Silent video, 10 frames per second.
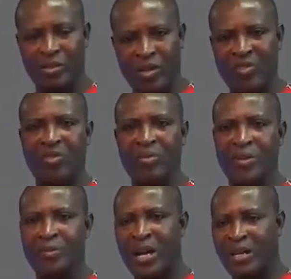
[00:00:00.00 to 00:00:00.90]
What do we
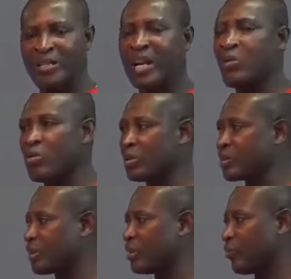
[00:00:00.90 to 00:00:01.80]
mean by downward
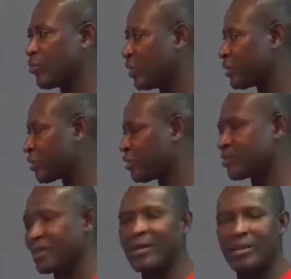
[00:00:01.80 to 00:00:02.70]
influencing
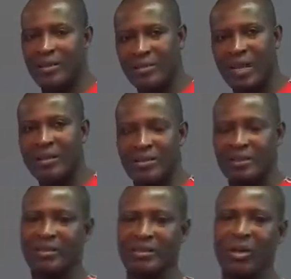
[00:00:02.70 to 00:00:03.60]

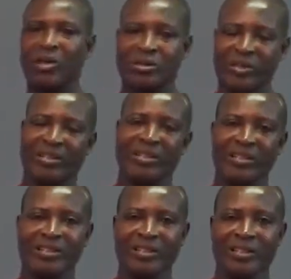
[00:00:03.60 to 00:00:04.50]
tactics or
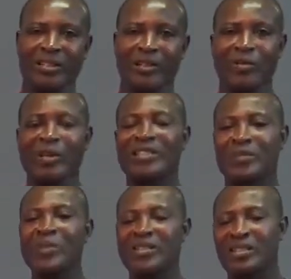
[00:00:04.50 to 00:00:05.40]
strategies? What
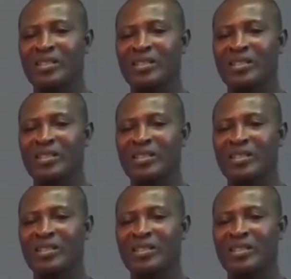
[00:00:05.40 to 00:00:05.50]
it means